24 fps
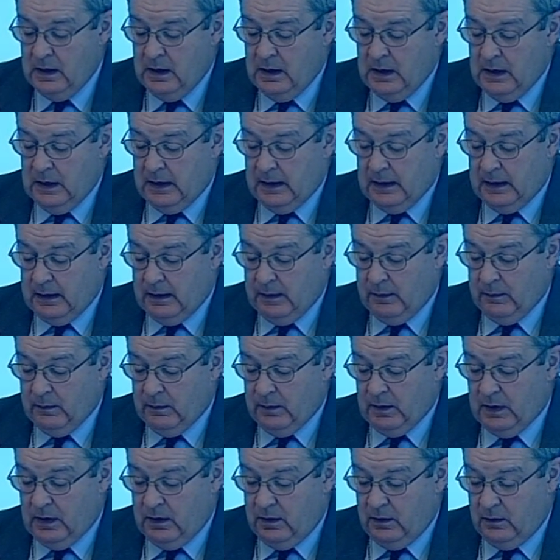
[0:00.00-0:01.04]

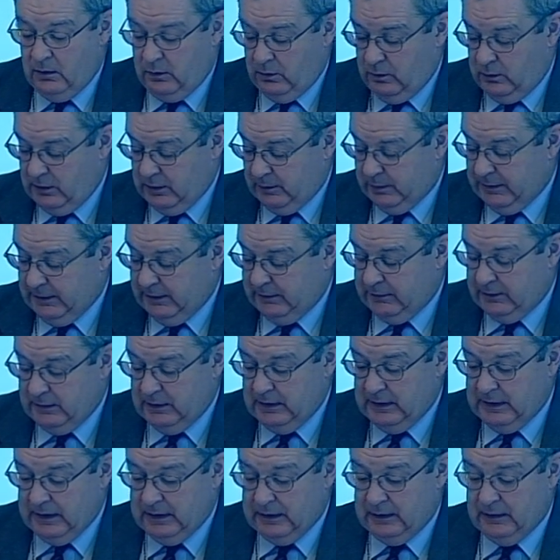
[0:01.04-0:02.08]
Workplace
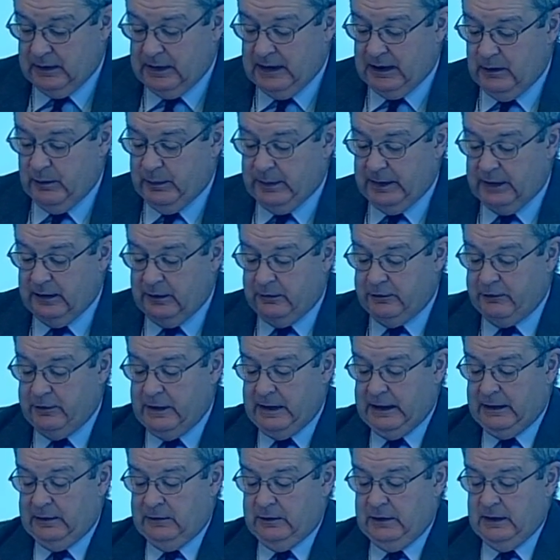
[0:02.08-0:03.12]
learning can help in
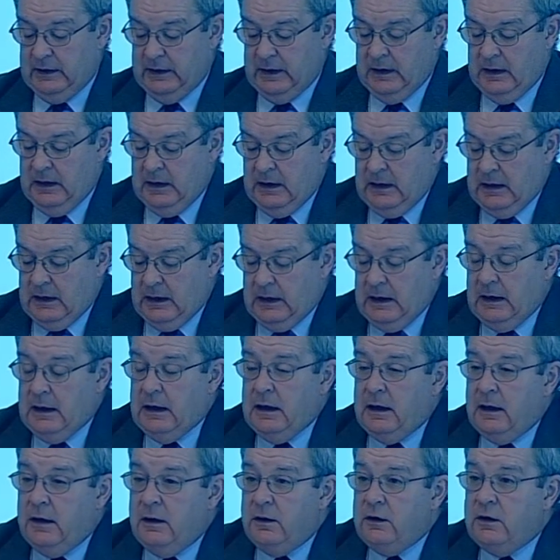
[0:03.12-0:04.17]
attracting
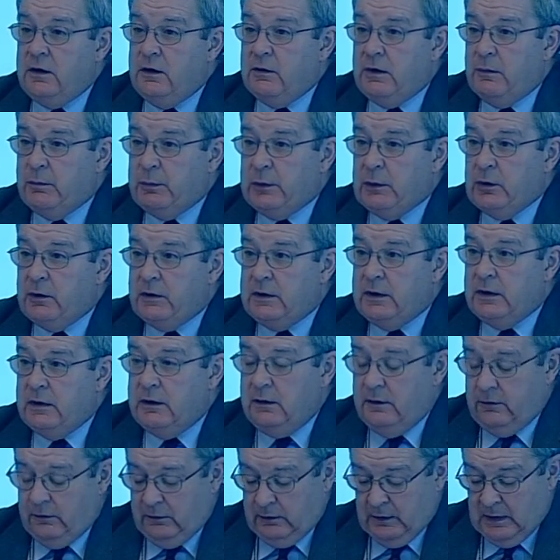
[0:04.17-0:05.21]
new
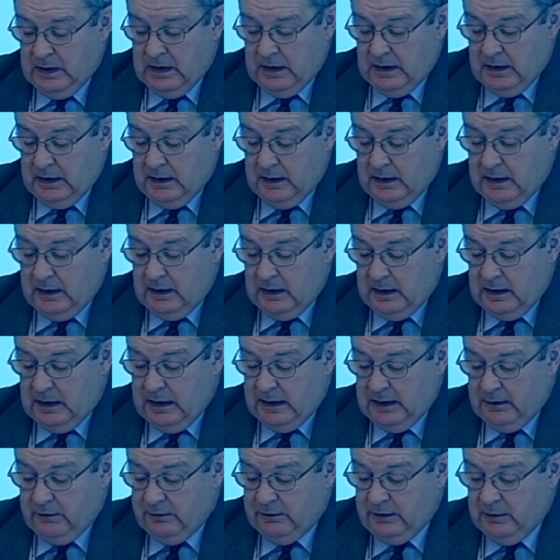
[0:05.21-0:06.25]
employees,
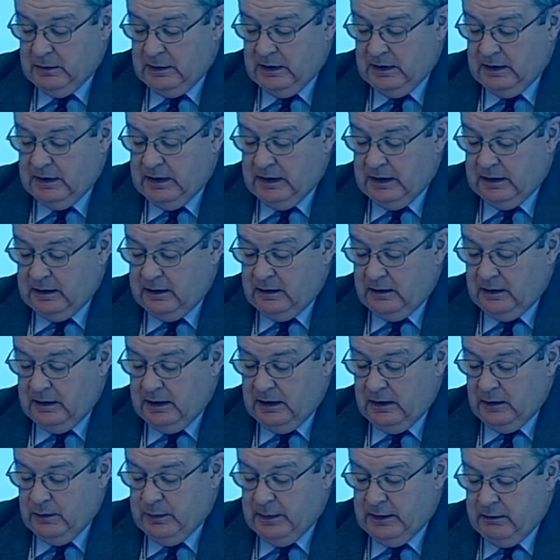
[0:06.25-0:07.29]
and similarly it can
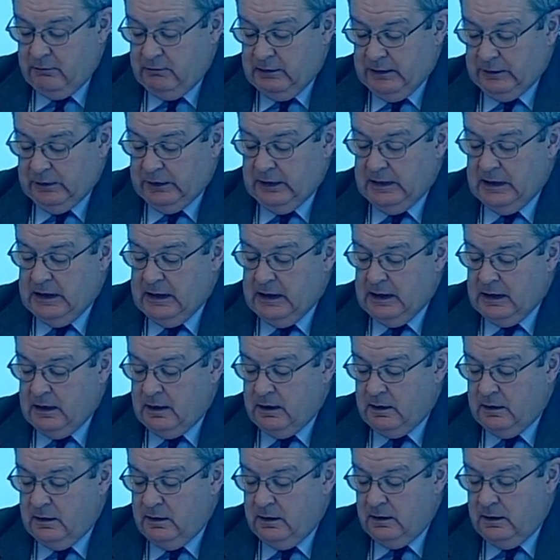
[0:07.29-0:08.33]
help in retaining
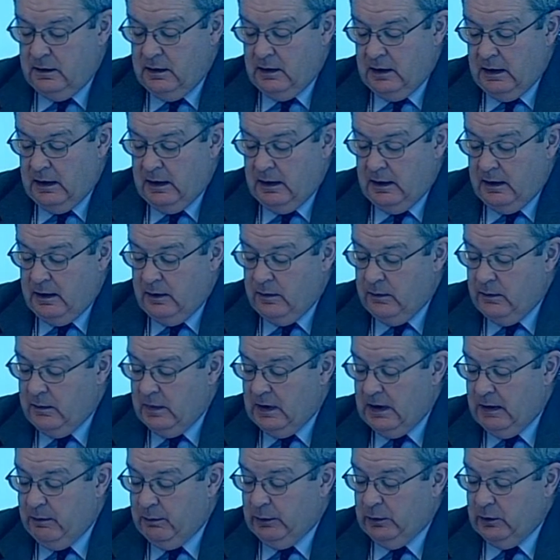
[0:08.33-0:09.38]

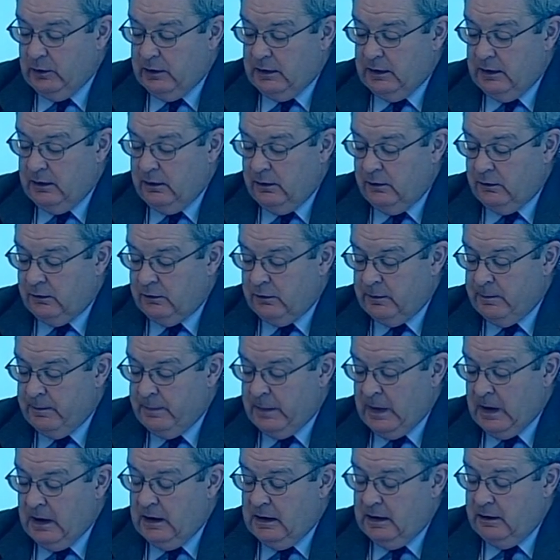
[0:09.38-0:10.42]
employees
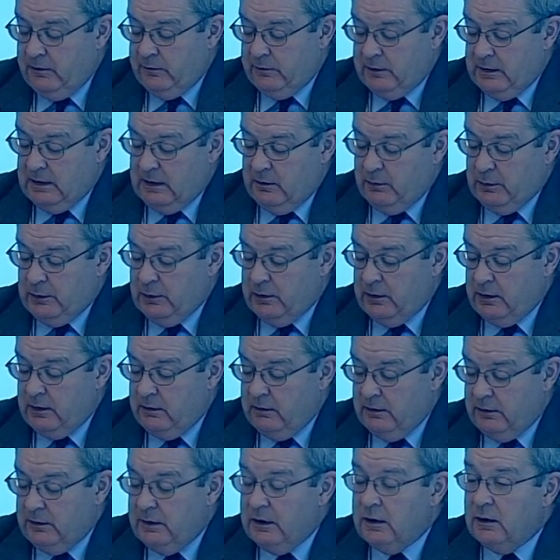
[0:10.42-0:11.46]
if the employer
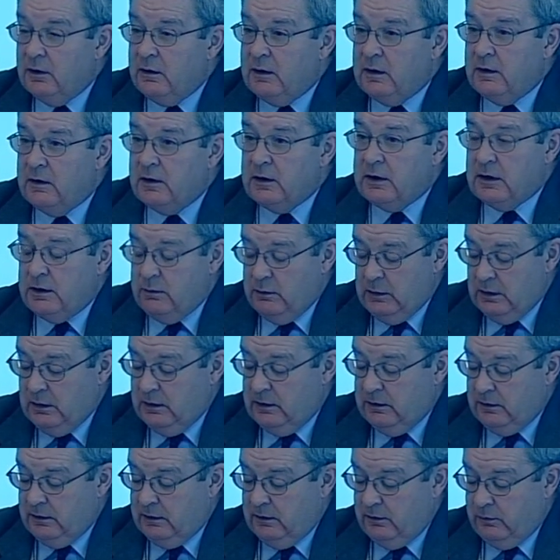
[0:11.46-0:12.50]
is known in the
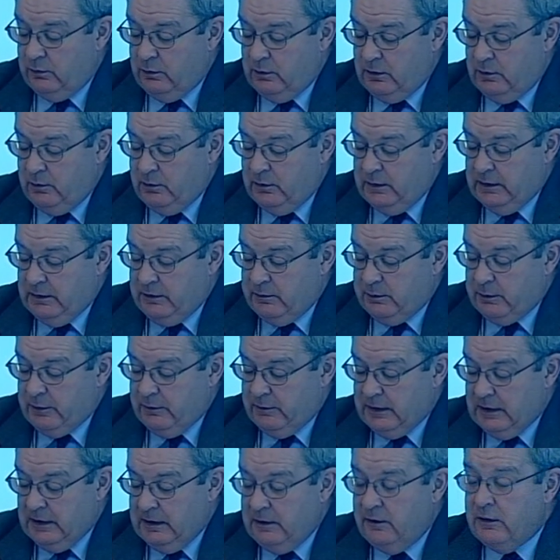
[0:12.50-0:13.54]
community as one which
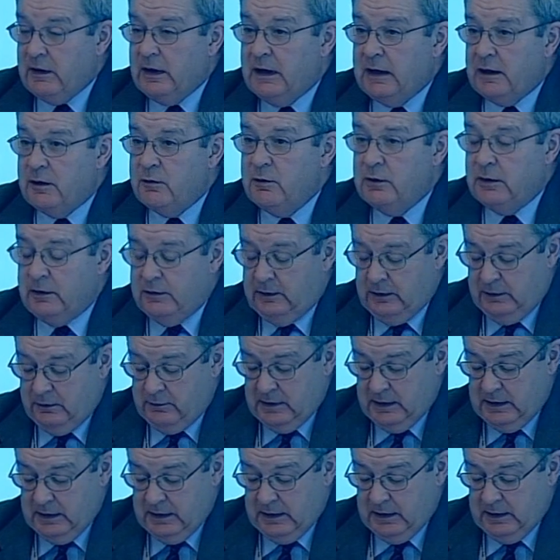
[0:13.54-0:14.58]
provides high quality
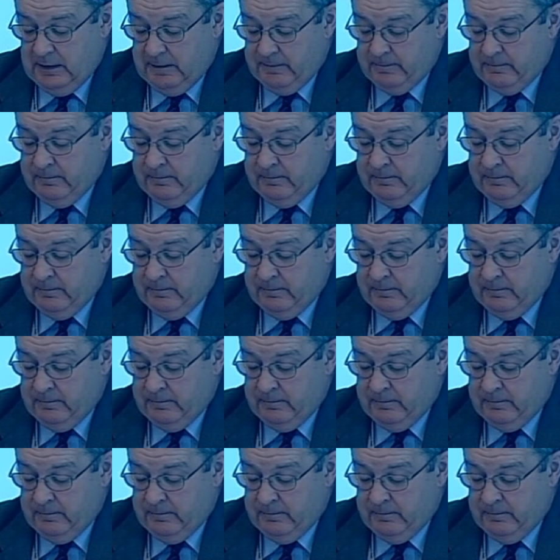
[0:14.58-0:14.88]
training.